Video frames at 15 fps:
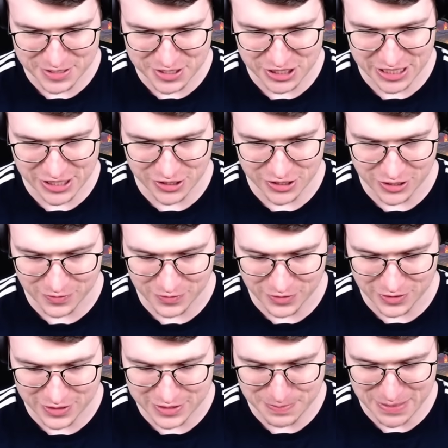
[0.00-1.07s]
changed a lot, of
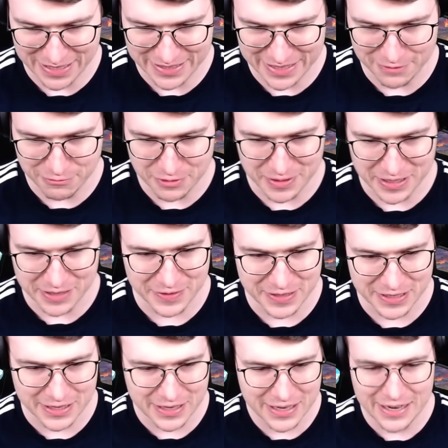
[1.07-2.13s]
course. Back then we were living
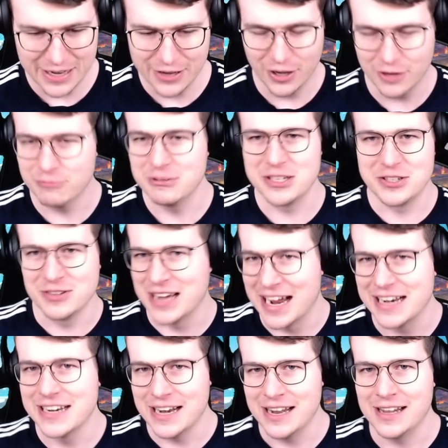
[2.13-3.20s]
not really together
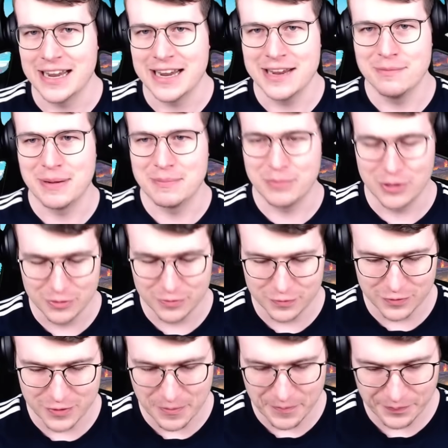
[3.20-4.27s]
in LA, but
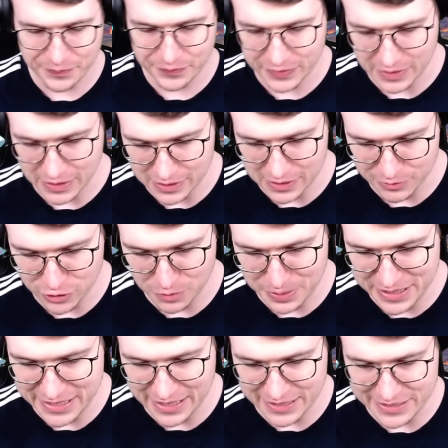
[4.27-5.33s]
both
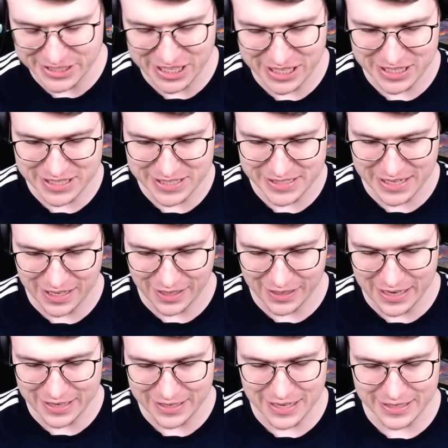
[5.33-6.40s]
competing against each other in CL.
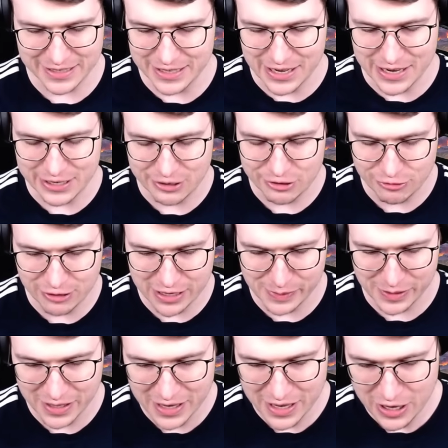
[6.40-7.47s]
Had like the
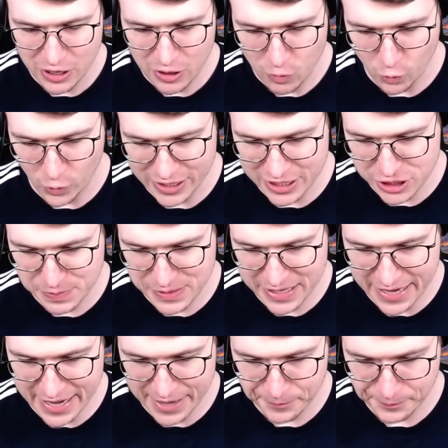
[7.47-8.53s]
incredible 1 HP
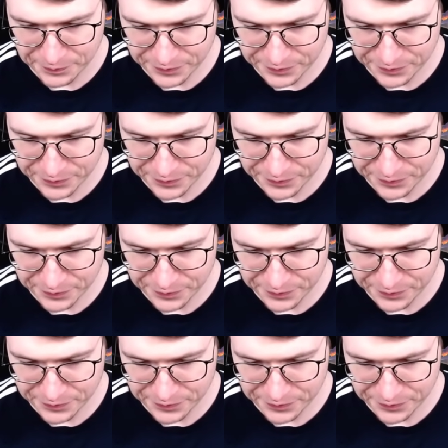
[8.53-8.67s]
game,